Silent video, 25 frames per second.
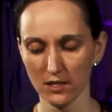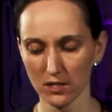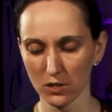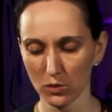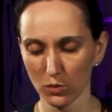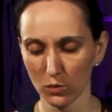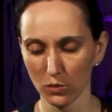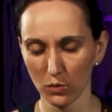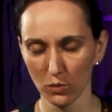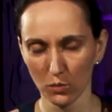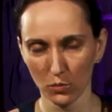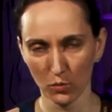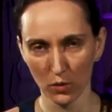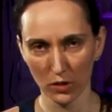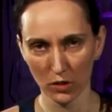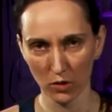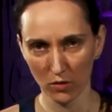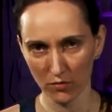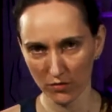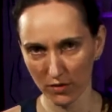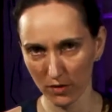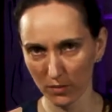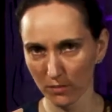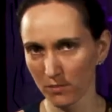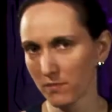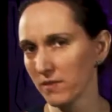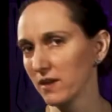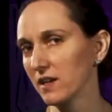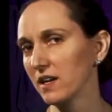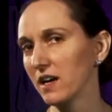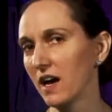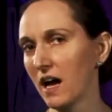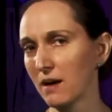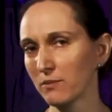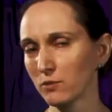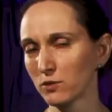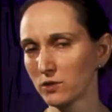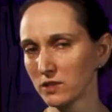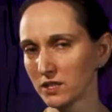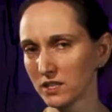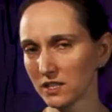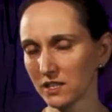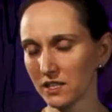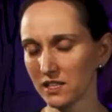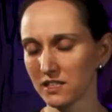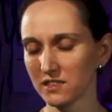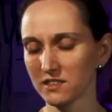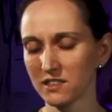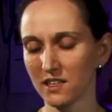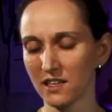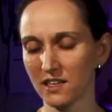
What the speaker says: So one of them I'm going to class